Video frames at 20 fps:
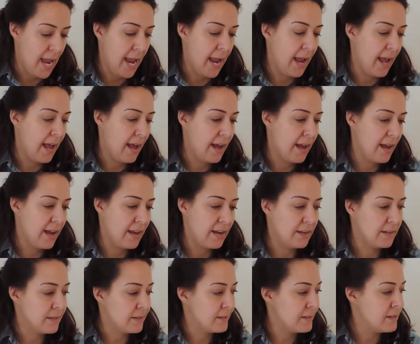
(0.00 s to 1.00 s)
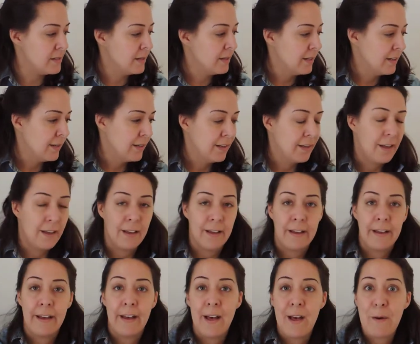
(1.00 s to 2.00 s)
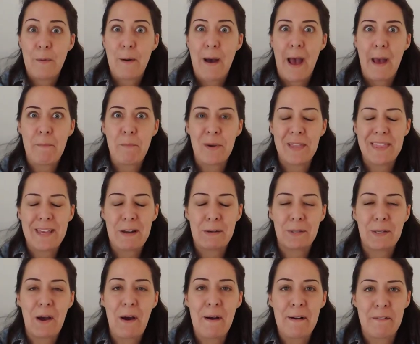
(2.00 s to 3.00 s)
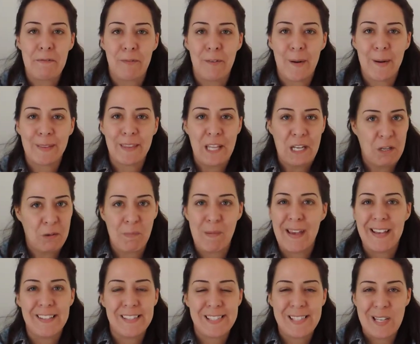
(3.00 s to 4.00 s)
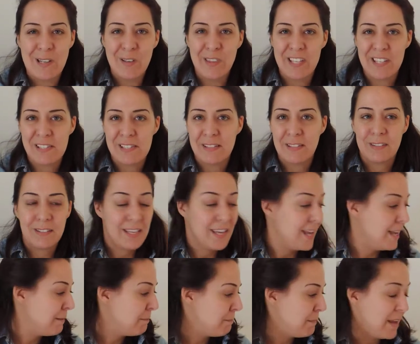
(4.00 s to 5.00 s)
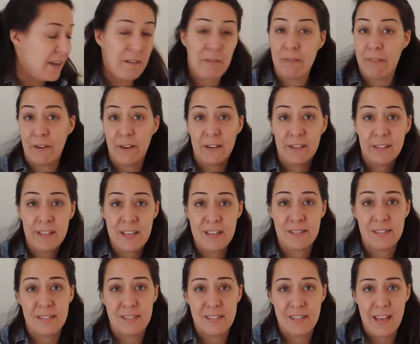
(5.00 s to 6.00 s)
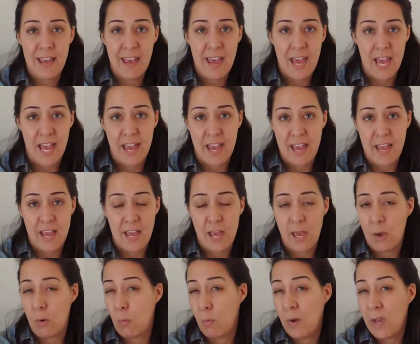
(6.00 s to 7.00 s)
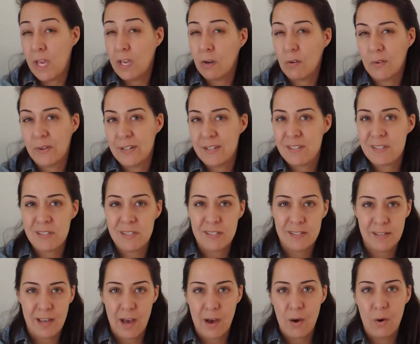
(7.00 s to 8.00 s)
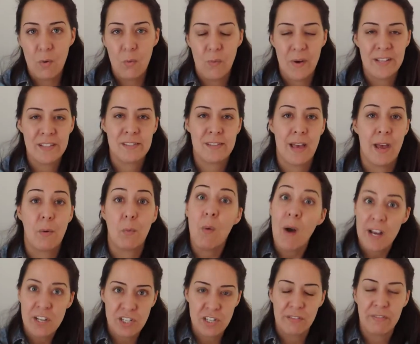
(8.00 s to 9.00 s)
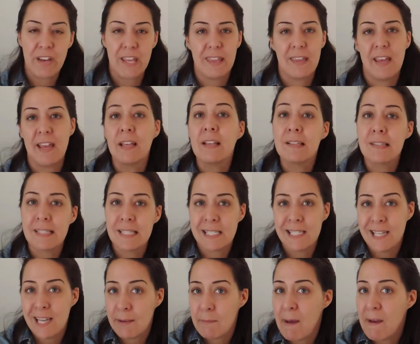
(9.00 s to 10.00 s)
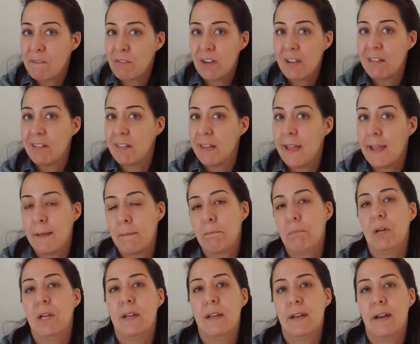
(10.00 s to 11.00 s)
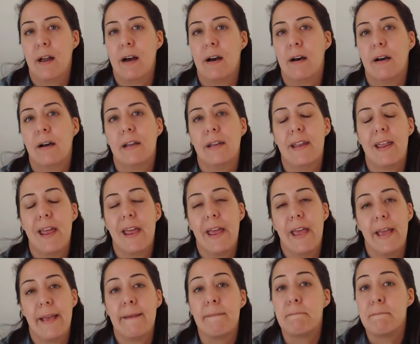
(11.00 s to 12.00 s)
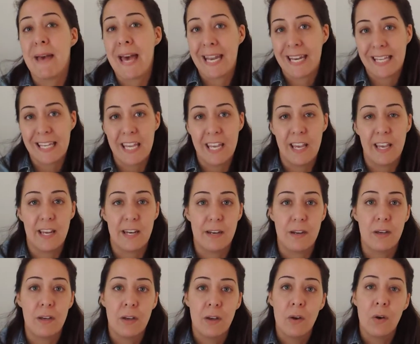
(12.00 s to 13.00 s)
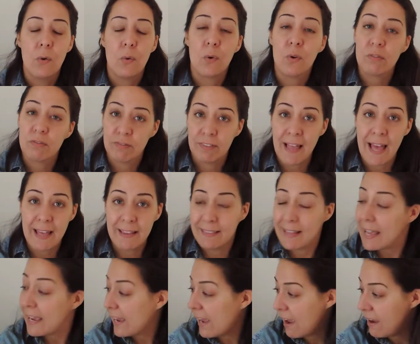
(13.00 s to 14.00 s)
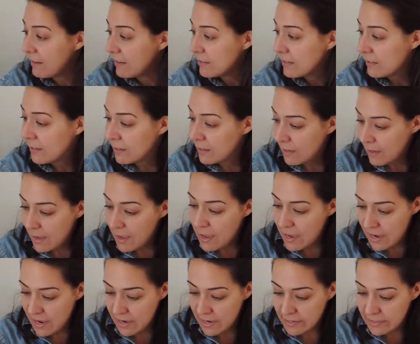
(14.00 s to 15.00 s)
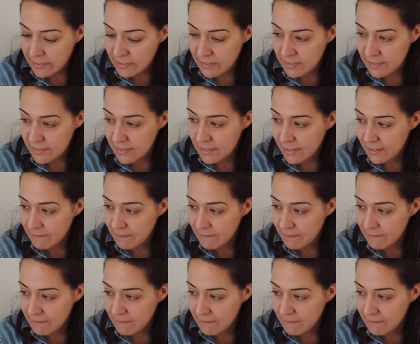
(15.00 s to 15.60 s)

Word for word: And I'm without a car for a little bit, so this will keep me for at least a week or so once I wash everything, steam everything, put it on a mannequin or flat lay it, and